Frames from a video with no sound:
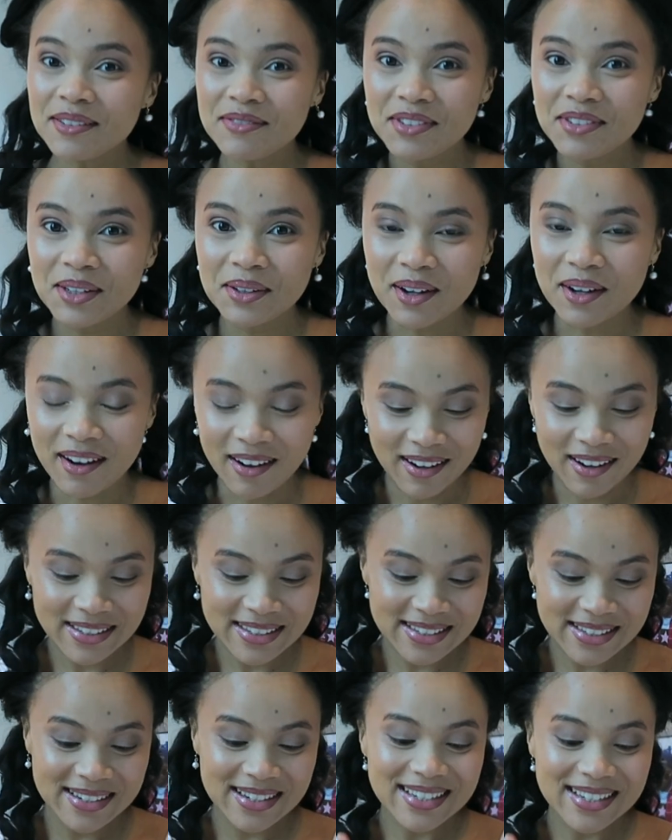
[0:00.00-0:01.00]
of you
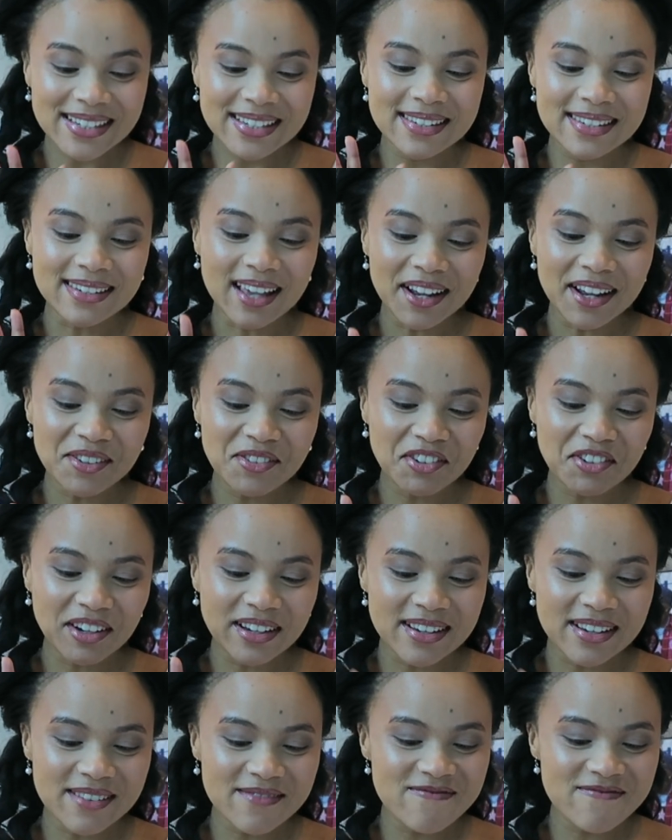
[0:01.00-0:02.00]
asked such
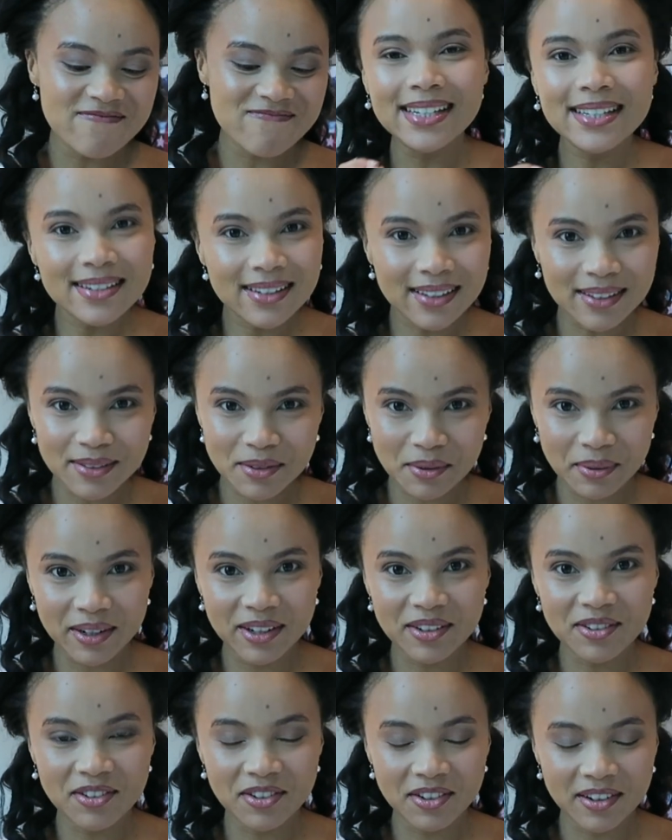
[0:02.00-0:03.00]
a detailed
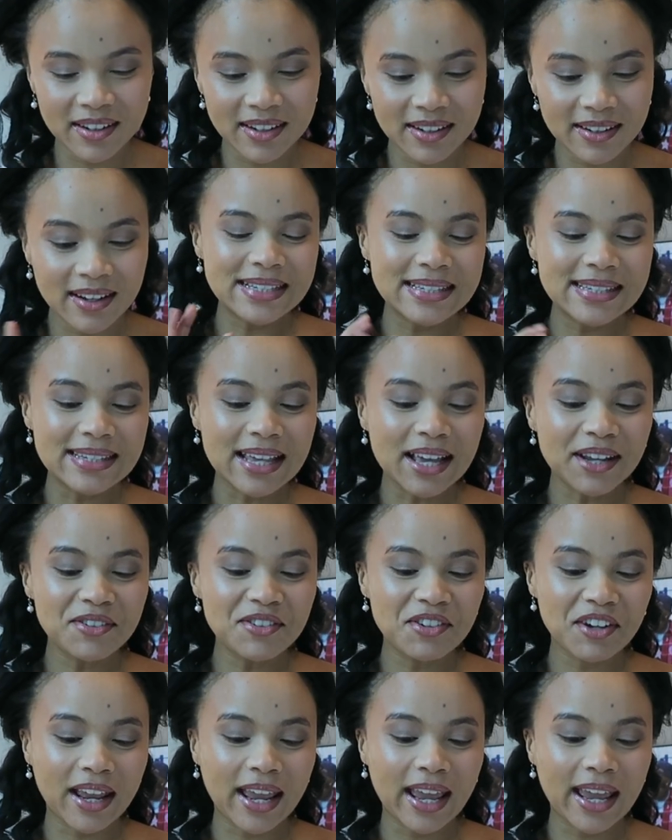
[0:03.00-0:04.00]
question,
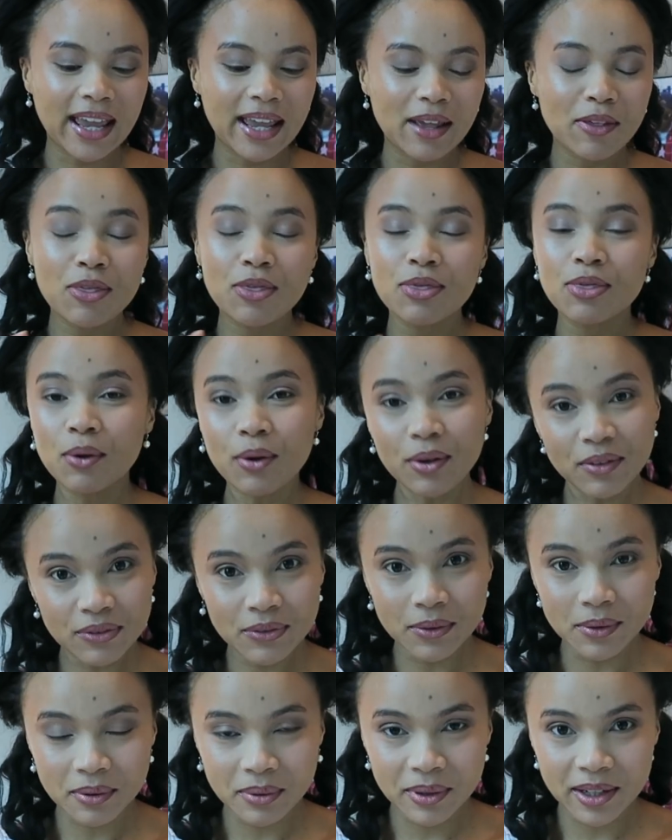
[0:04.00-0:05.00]
such a
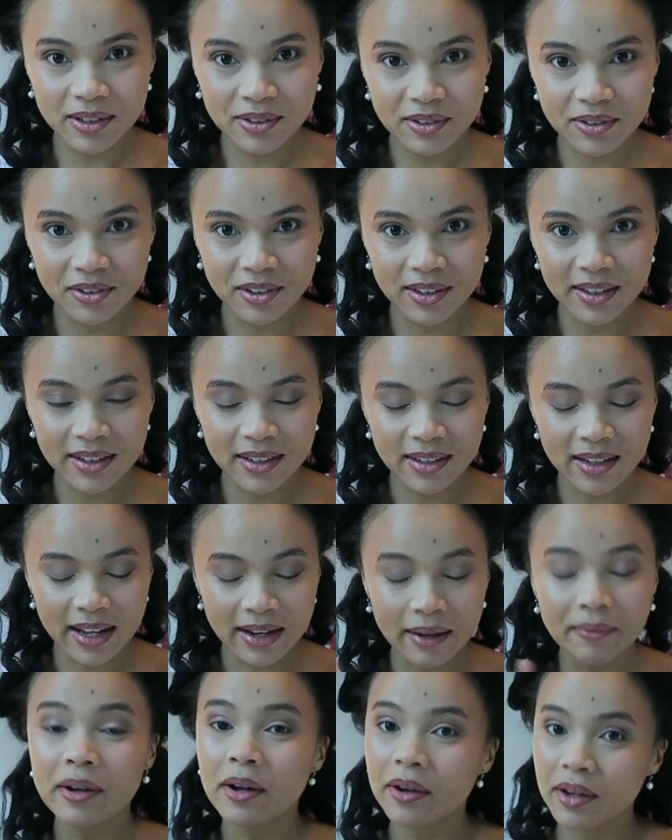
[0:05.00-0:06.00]
thoughtful question,
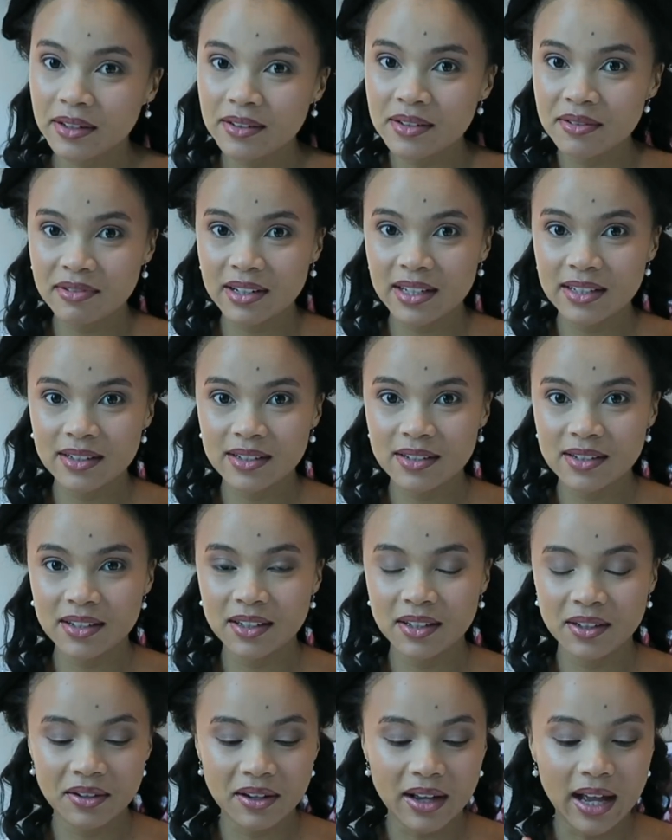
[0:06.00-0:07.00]
and I'm going to read it to
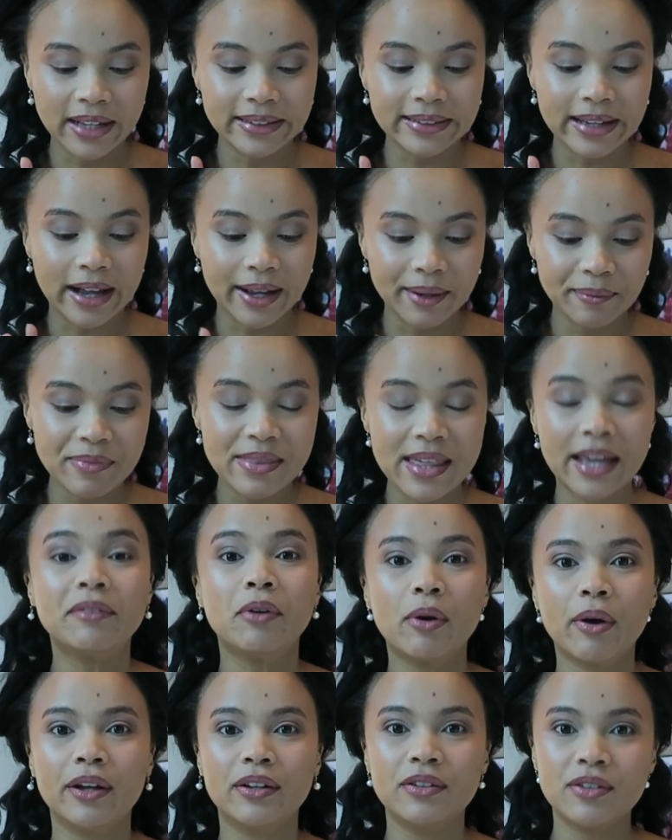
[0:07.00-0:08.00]
you, and I'm
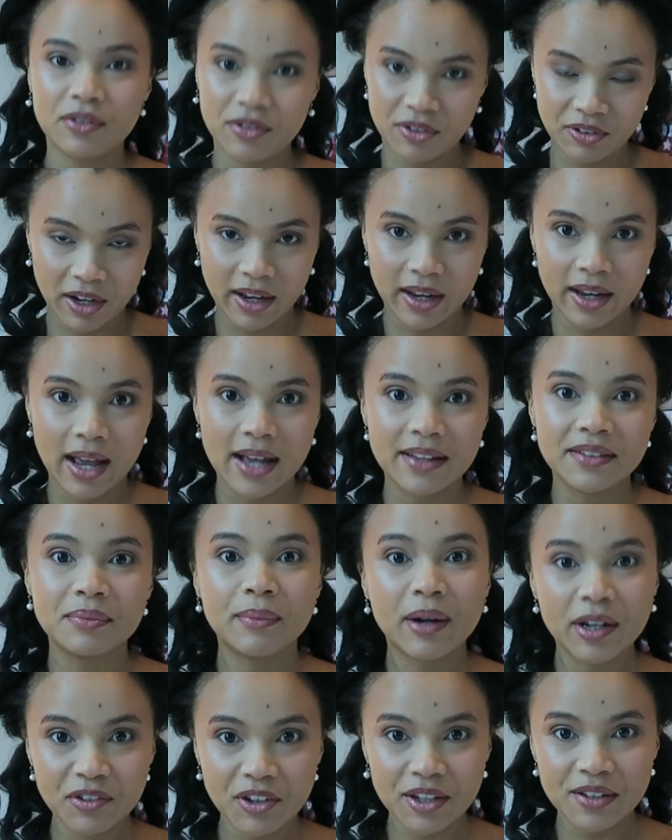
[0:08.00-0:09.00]
then going to share as
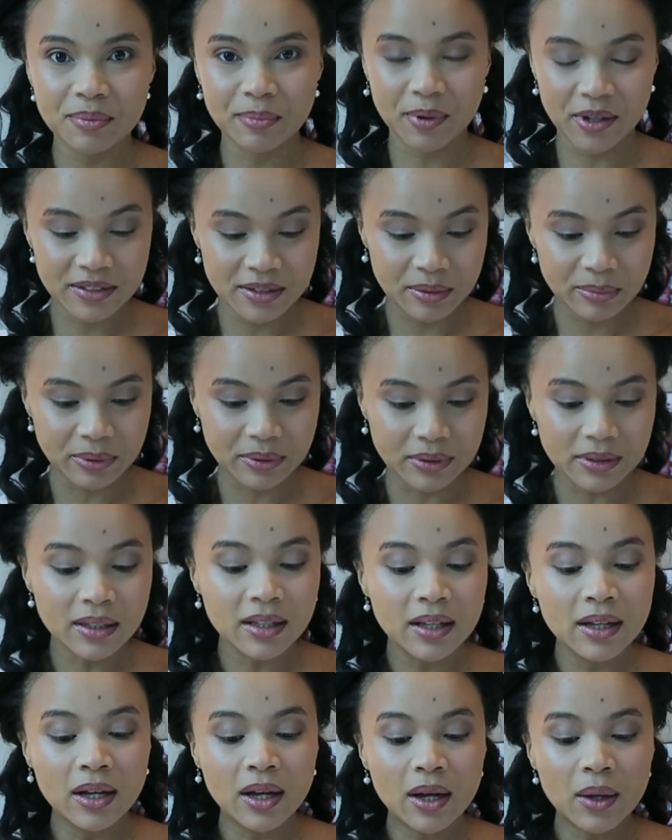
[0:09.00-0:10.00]
much as
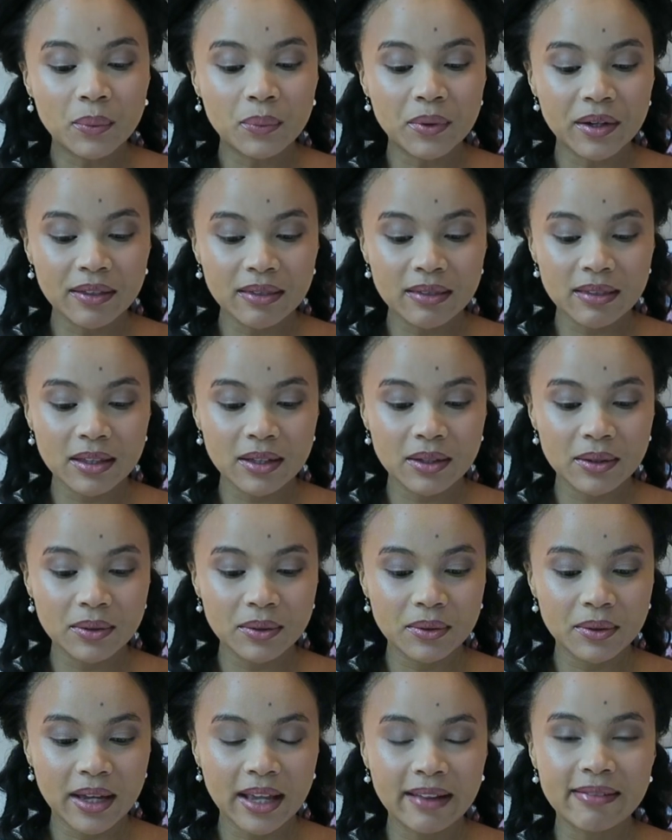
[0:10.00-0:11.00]
possible with
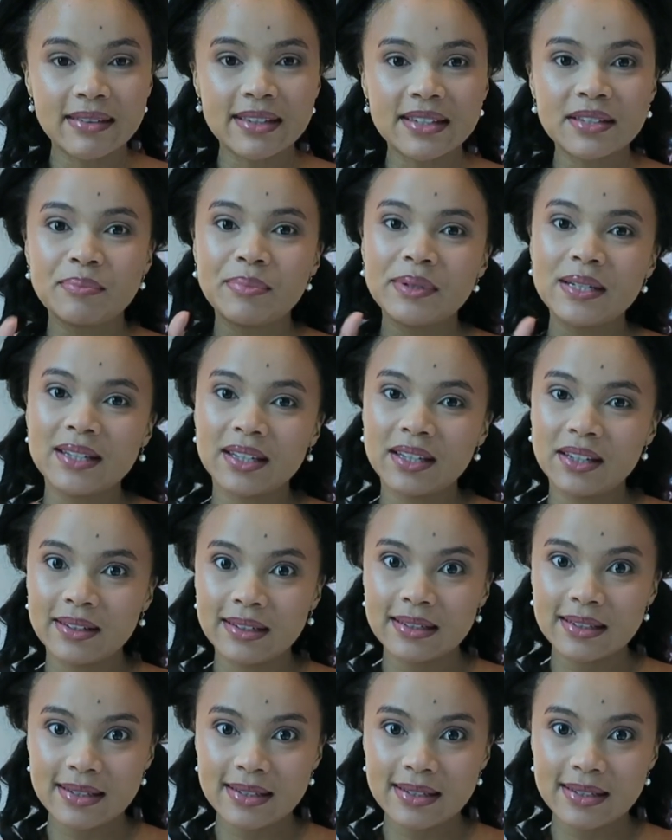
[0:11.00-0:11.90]
you in this particular